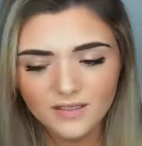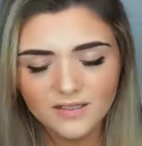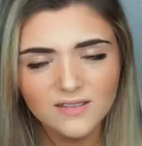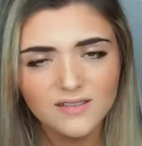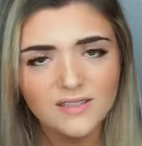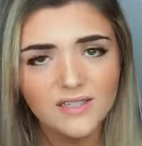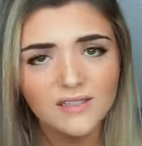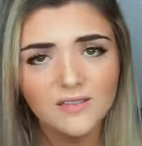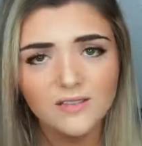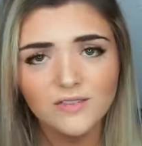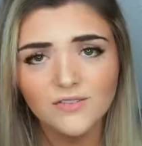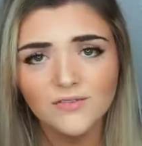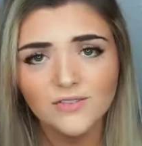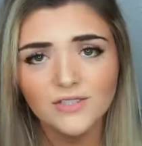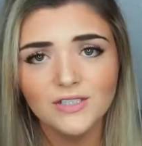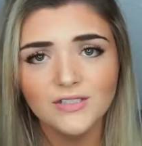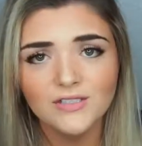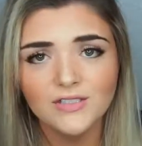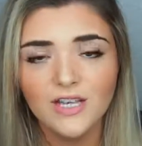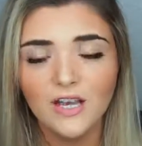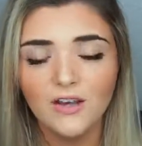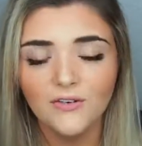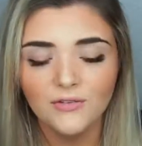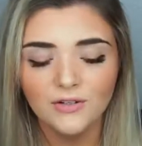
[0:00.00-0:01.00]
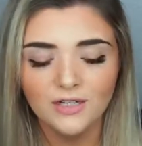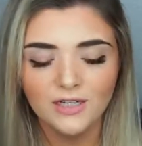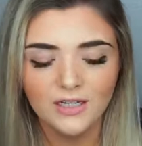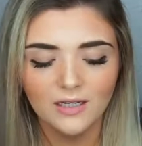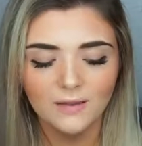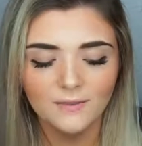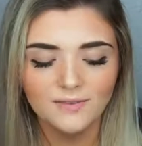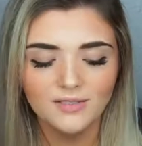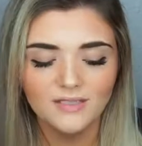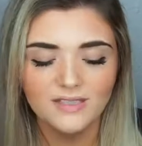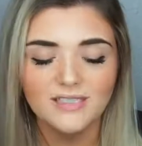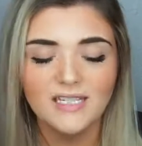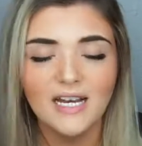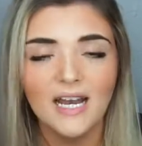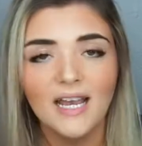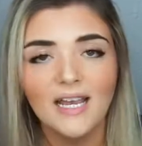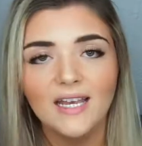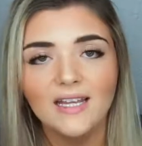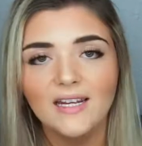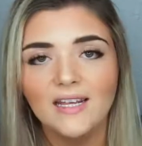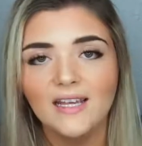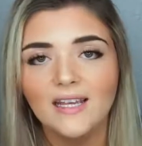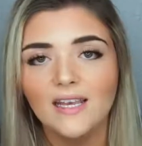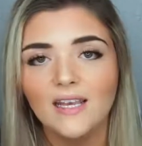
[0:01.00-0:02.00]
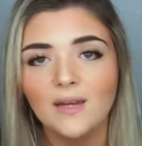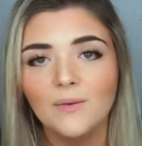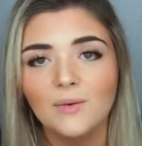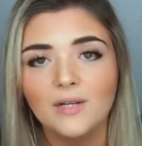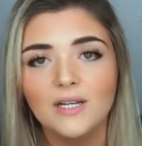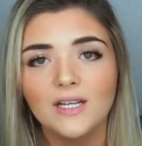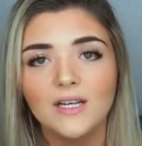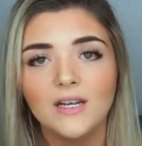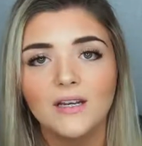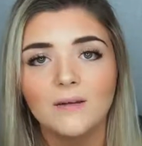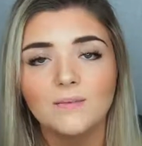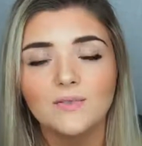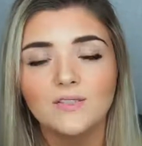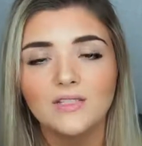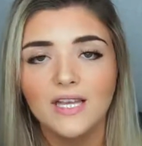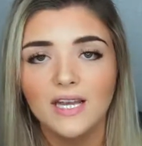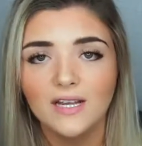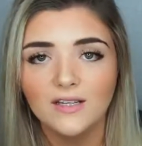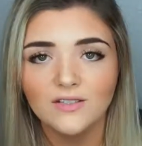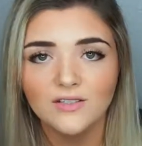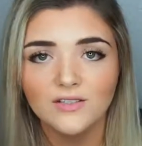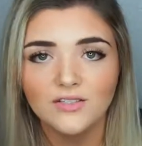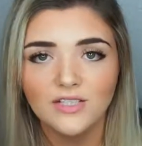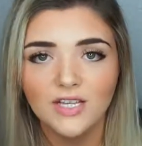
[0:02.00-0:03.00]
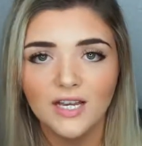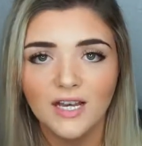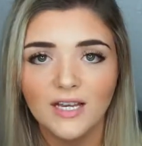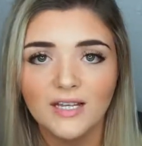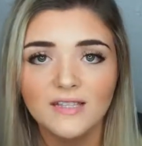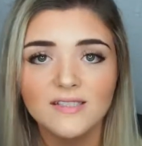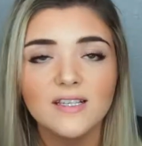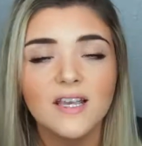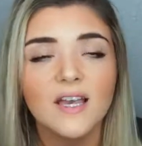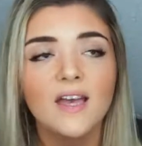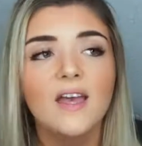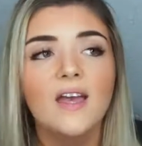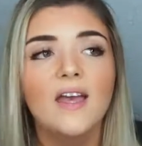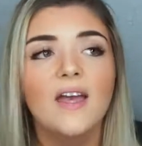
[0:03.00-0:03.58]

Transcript: standards for yourself when it comes to dieting and when it comes to exercise